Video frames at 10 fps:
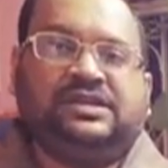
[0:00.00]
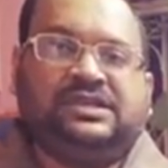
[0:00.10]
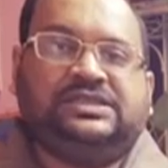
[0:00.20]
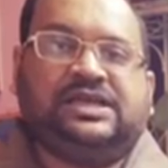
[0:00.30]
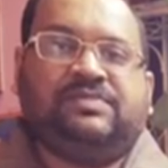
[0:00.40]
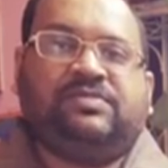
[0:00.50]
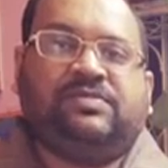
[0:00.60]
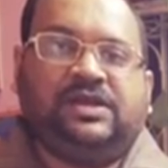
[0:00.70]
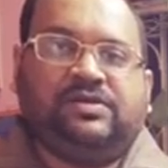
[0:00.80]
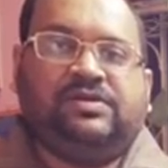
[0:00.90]
this type
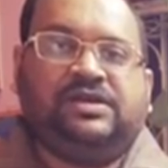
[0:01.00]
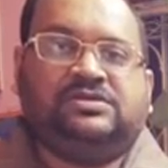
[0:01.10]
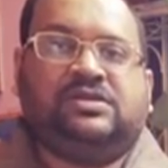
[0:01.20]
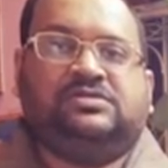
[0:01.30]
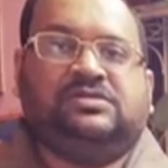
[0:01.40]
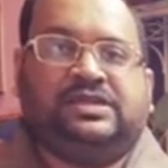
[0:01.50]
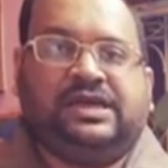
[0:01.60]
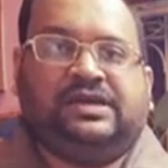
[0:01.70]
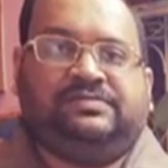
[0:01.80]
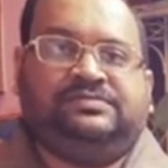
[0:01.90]
of liquid is also
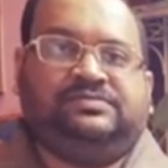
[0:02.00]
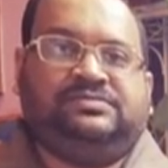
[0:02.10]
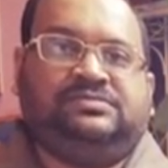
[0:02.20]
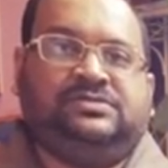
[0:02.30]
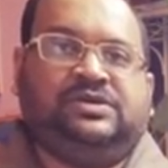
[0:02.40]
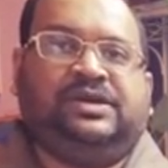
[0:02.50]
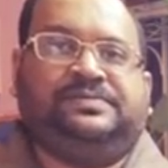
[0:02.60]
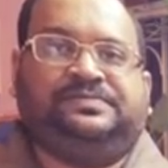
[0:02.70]
there, okay.